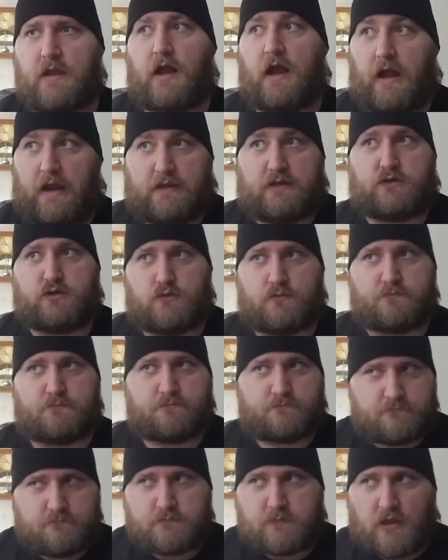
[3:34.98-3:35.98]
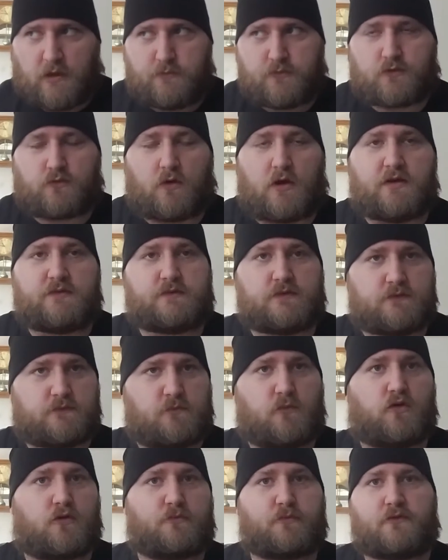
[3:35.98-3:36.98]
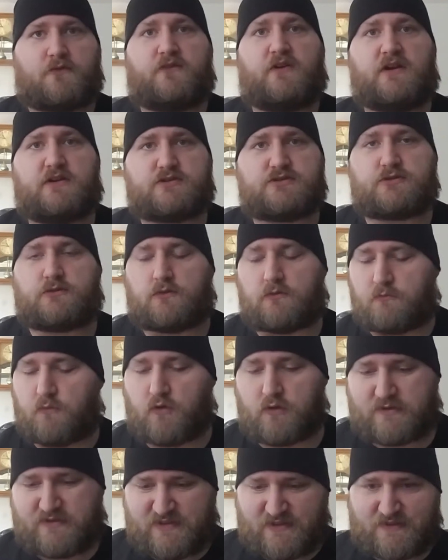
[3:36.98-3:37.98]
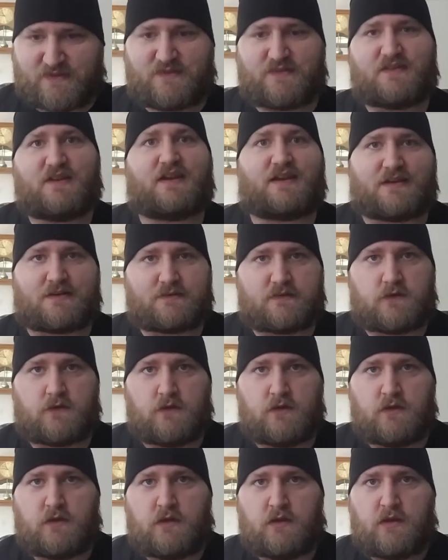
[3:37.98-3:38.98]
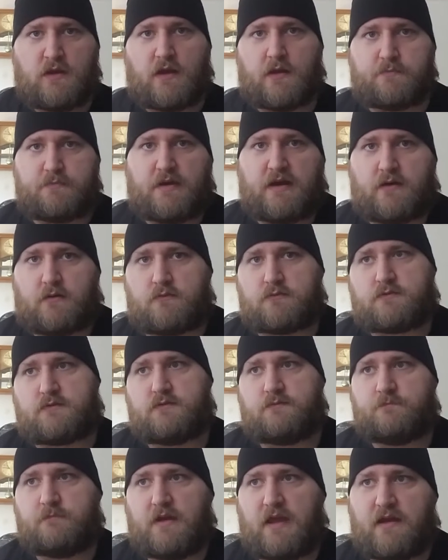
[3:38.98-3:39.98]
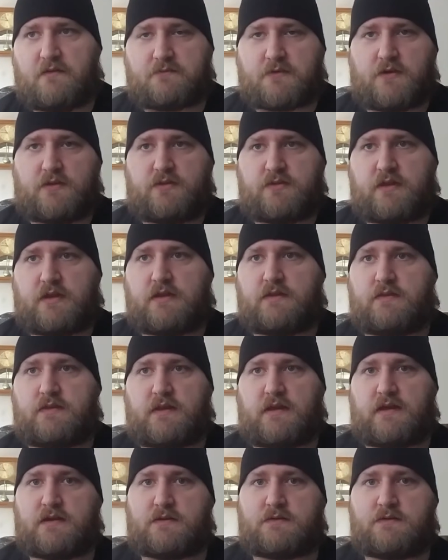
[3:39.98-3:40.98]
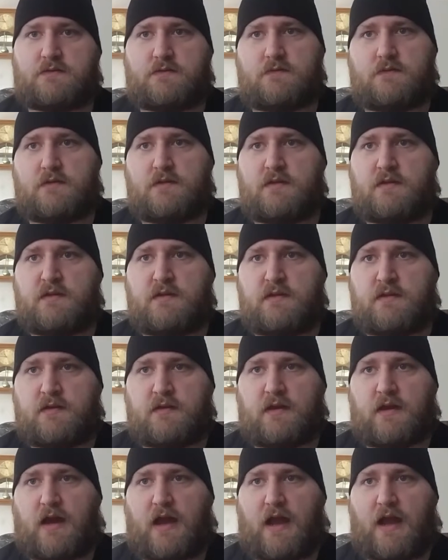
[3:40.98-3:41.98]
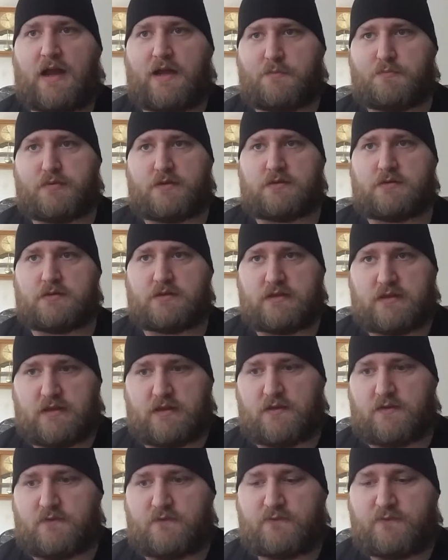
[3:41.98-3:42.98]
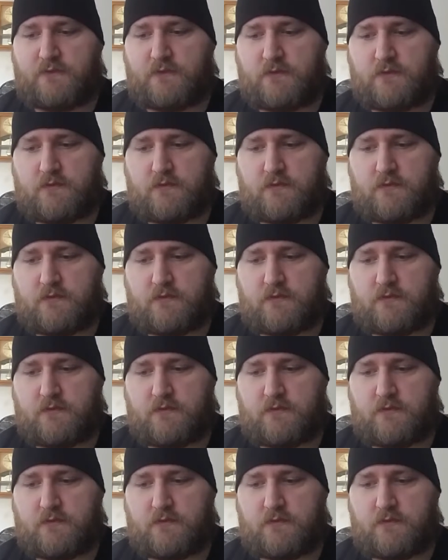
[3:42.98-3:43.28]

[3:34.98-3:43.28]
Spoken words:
I could come across as more professional, more succinct about everything that I believe